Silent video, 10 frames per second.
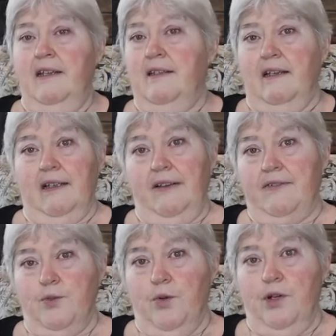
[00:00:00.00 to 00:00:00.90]
not have
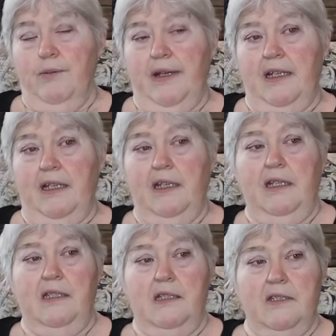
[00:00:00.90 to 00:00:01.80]
to worry about it
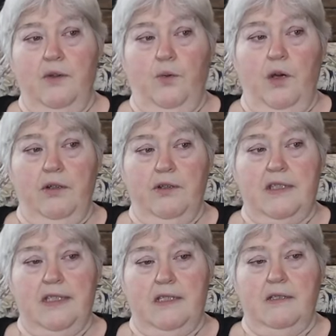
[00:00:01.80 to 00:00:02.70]
getting into the water
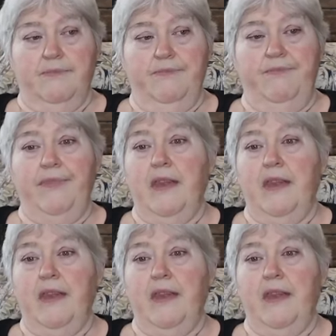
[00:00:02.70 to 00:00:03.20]
system.